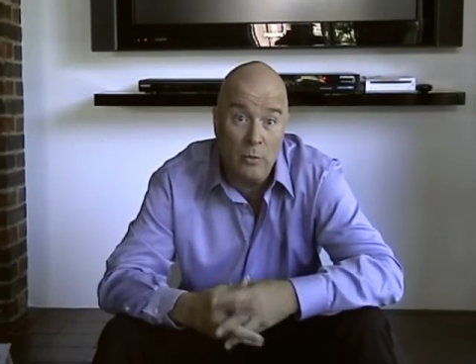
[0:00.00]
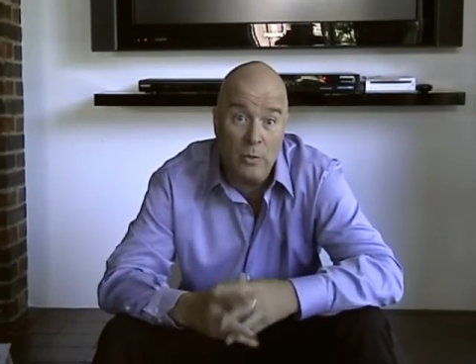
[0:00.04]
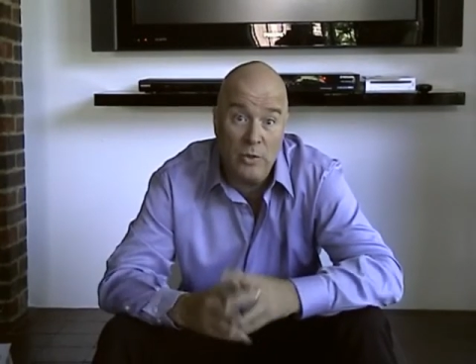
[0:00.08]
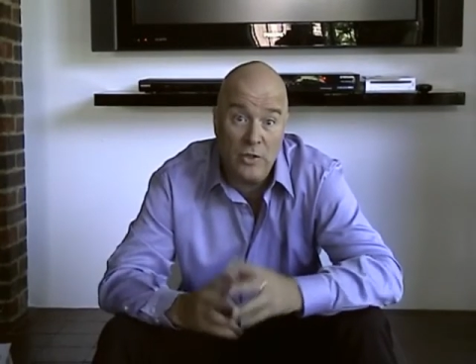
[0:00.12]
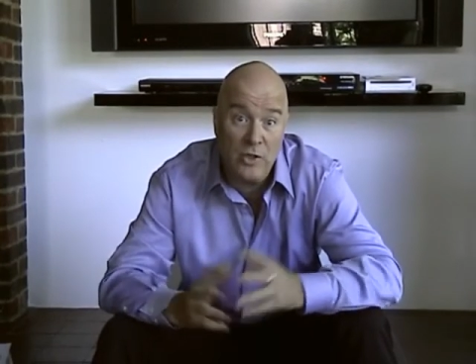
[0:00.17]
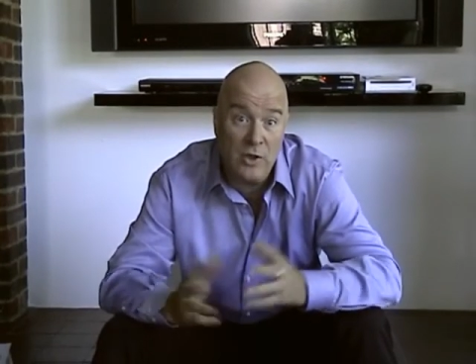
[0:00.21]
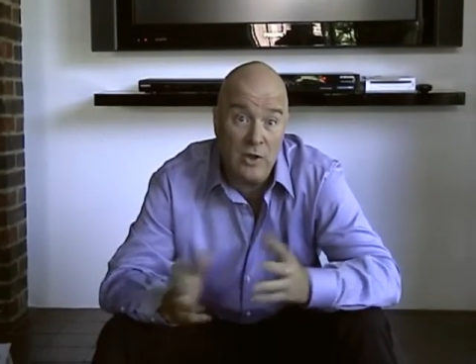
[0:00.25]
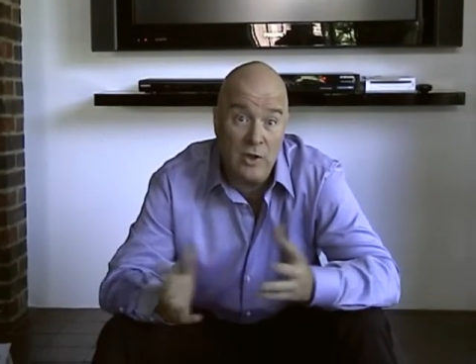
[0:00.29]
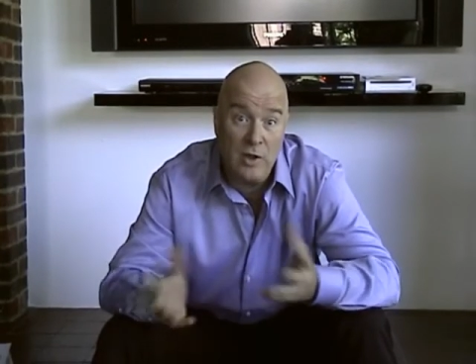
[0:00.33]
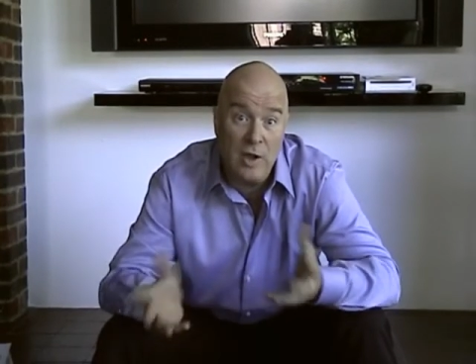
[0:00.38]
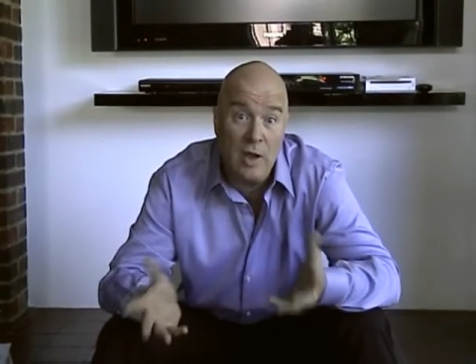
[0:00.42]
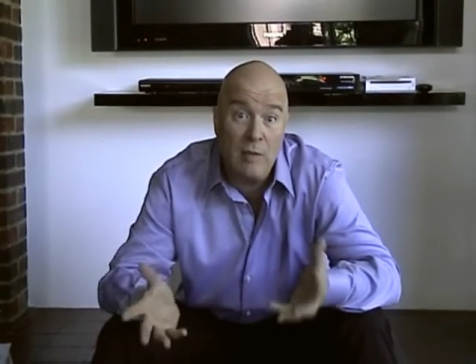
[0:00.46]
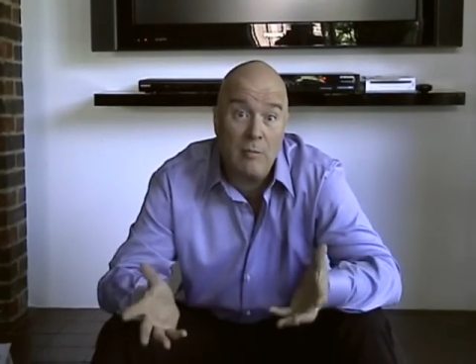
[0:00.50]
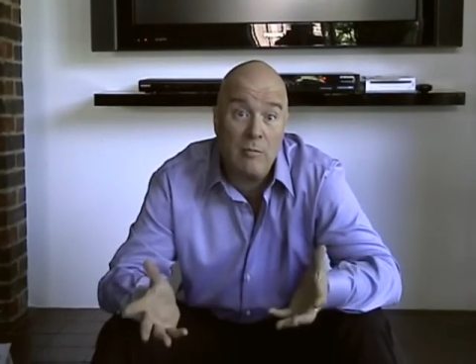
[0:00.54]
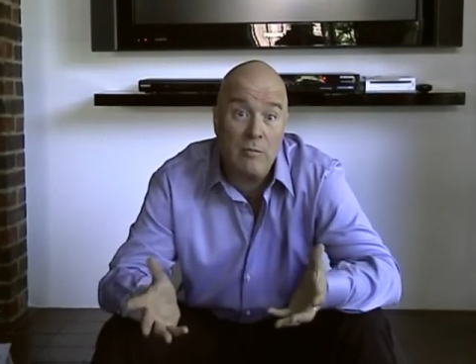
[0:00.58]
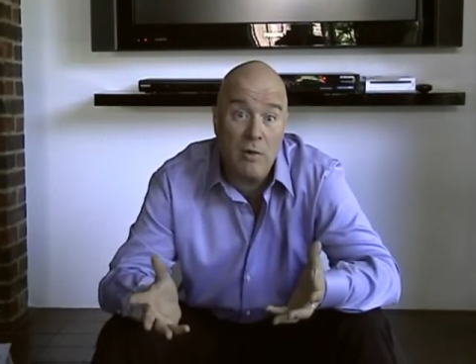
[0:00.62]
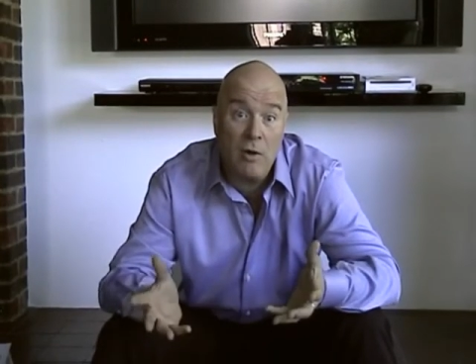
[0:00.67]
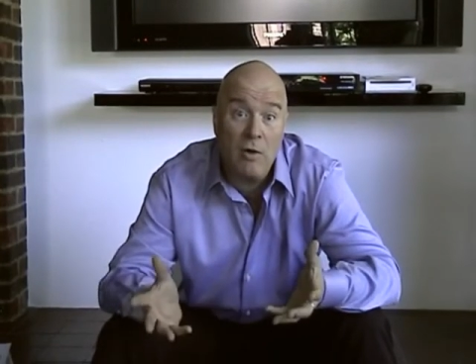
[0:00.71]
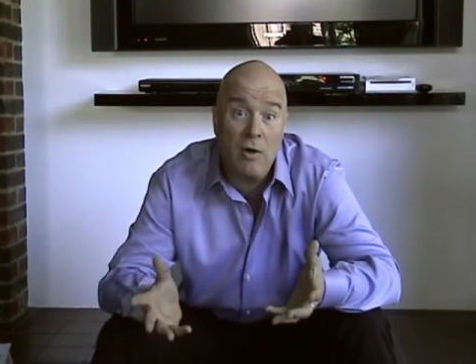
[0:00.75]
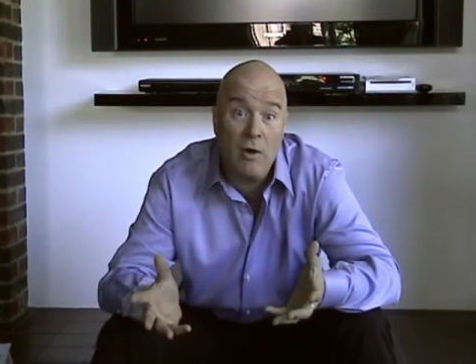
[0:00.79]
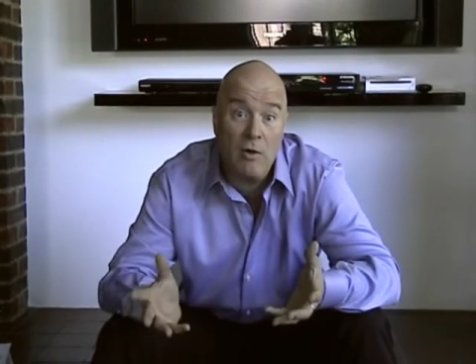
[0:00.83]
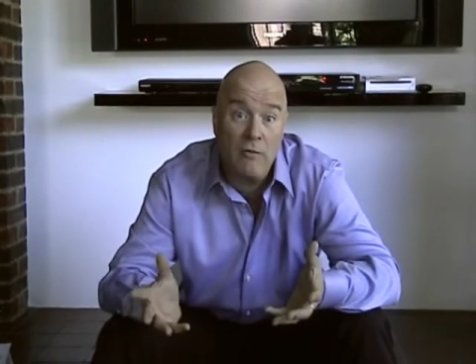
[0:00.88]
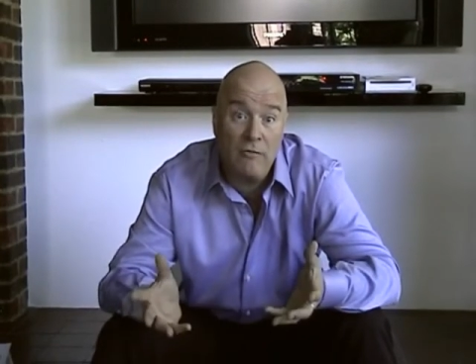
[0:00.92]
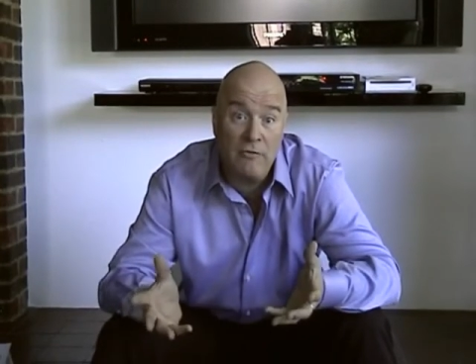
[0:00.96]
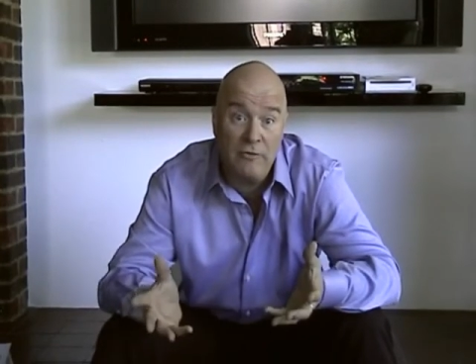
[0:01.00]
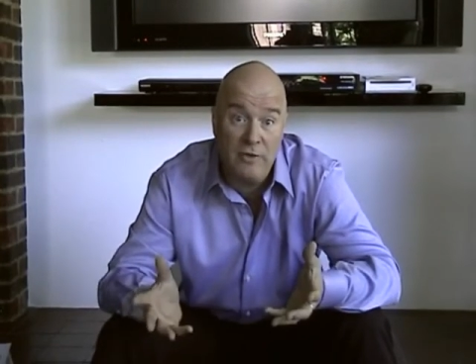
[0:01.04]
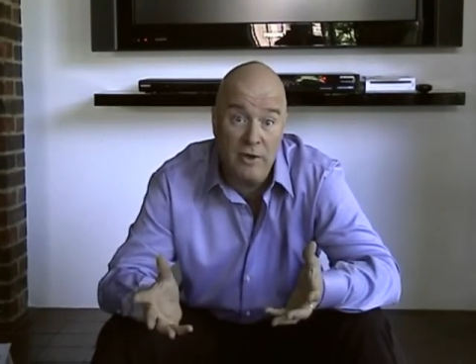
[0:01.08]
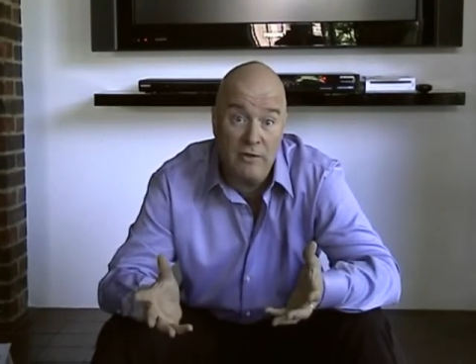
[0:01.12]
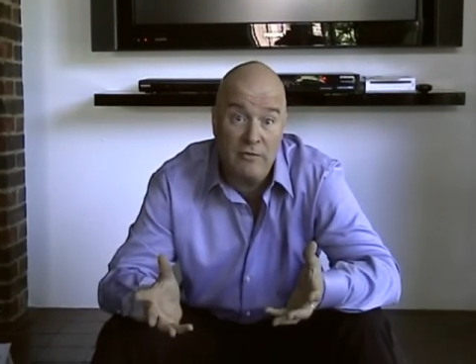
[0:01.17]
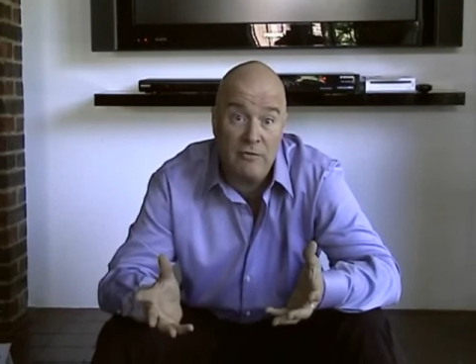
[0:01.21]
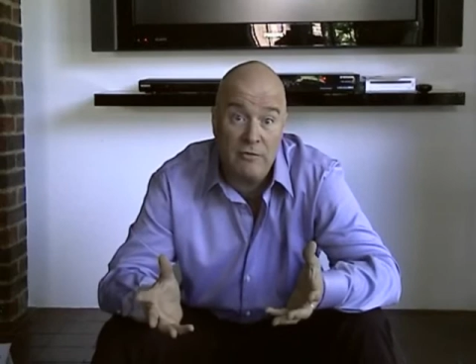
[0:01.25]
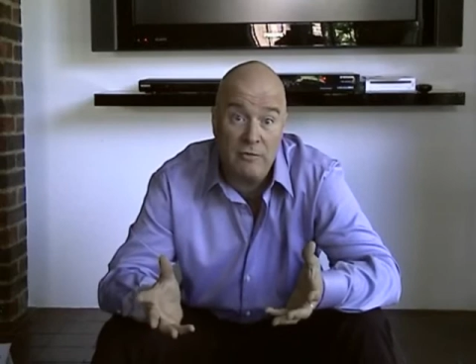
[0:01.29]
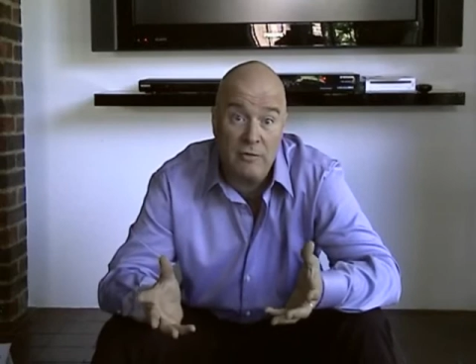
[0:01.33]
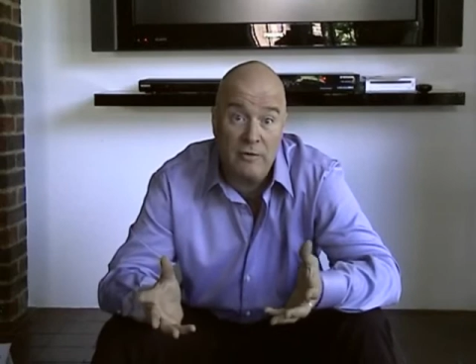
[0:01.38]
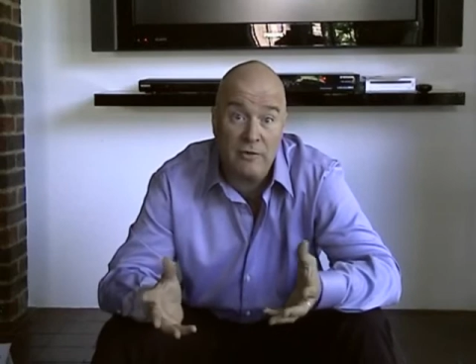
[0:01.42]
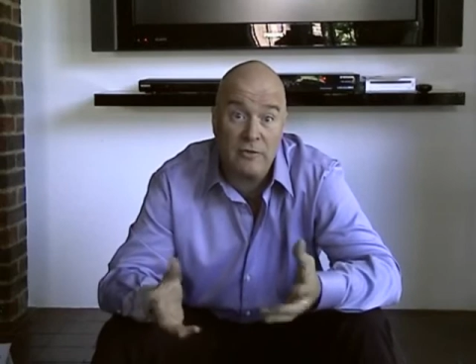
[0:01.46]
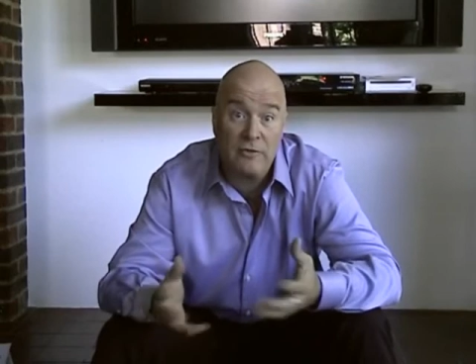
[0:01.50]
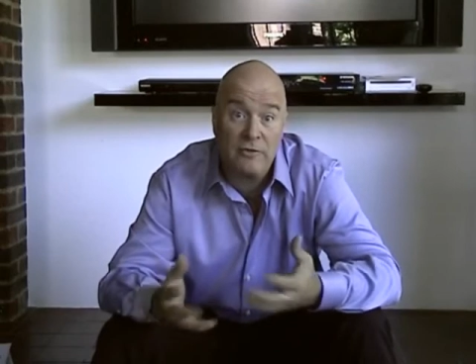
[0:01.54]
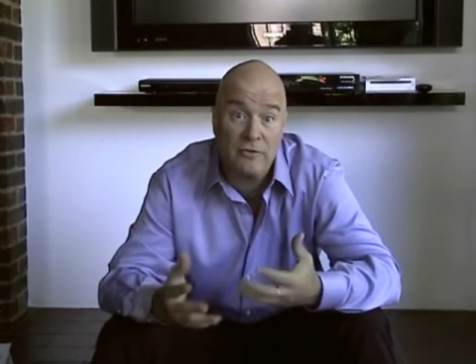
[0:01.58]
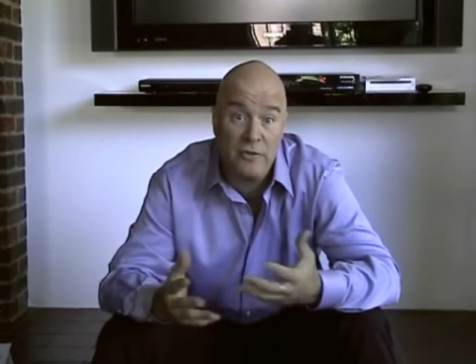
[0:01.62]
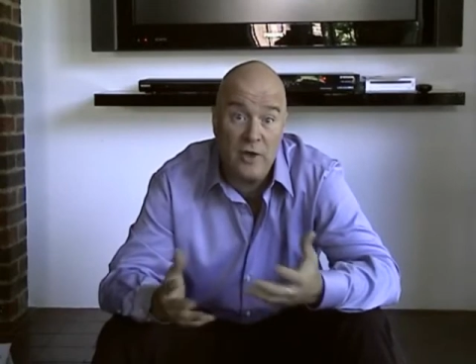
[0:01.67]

with a number of different